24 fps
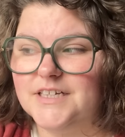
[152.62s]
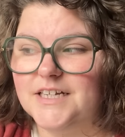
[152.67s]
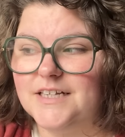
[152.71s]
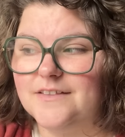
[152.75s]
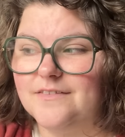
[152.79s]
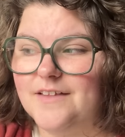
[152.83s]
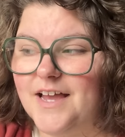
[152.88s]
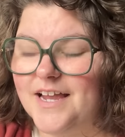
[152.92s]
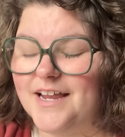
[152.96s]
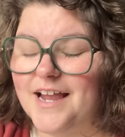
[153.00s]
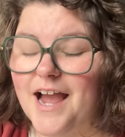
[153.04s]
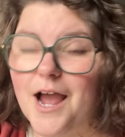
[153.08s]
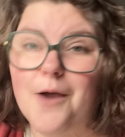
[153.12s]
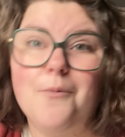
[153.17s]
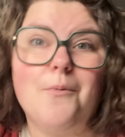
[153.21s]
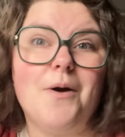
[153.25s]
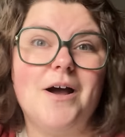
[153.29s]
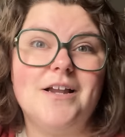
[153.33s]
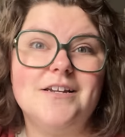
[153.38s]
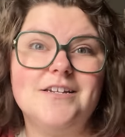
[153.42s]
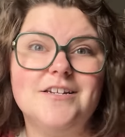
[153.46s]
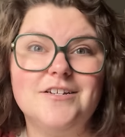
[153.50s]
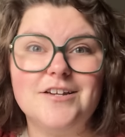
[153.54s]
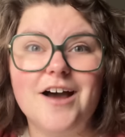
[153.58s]
like I
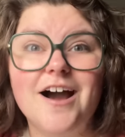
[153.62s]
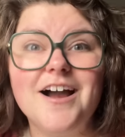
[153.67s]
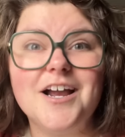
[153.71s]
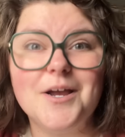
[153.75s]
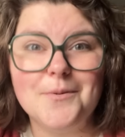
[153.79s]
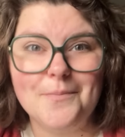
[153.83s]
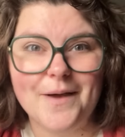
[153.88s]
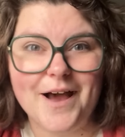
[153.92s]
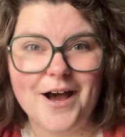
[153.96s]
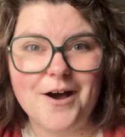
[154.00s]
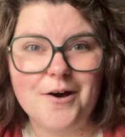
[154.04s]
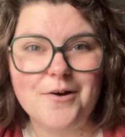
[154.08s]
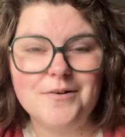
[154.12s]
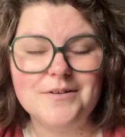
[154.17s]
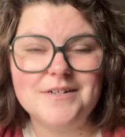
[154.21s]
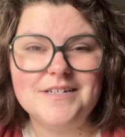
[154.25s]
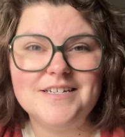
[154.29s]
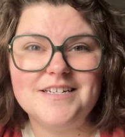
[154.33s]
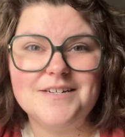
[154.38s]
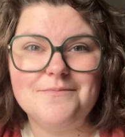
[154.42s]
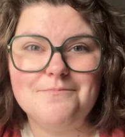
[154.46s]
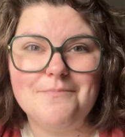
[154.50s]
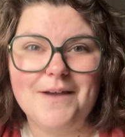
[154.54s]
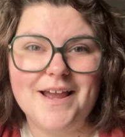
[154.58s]
want to talk
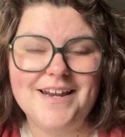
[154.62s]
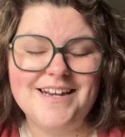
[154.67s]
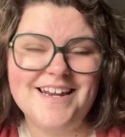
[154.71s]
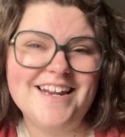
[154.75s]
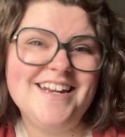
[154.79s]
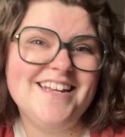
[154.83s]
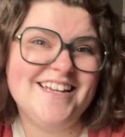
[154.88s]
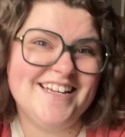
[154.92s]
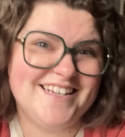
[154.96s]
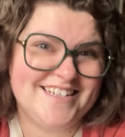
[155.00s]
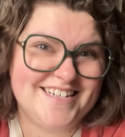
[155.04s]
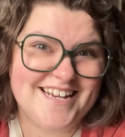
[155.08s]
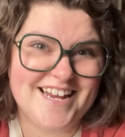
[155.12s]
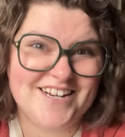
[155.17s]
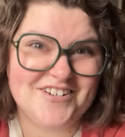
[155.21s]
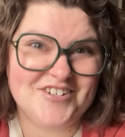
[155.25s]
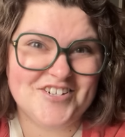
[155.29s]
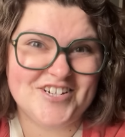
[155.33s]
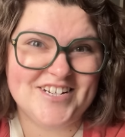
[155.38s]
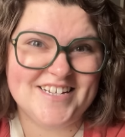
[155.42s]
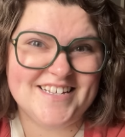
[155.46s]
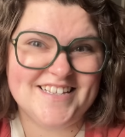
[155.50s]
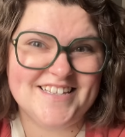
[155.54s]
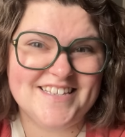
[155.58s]
about my knitting
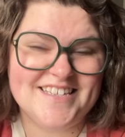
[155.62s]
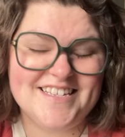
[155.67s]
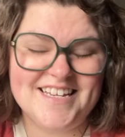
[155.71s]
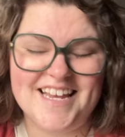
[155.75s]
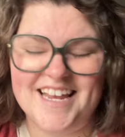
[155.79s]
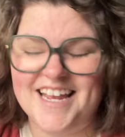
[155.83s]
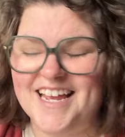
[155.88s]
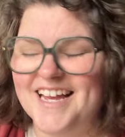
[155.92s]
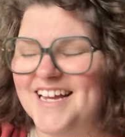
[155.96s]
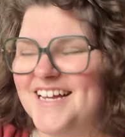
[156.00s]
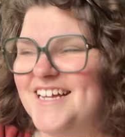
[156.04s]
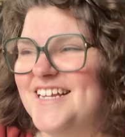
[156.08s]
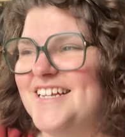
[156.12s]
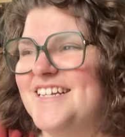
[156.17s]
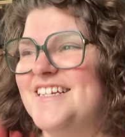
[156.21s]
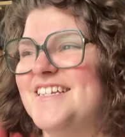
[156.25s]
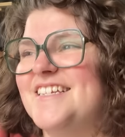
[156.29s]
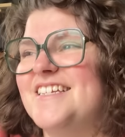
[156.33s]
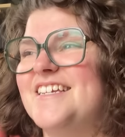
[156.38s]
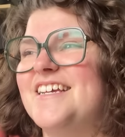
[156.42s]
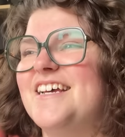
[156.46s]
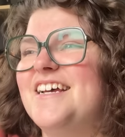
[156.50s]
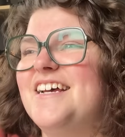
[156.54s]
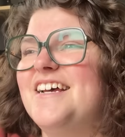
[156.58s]
intentions and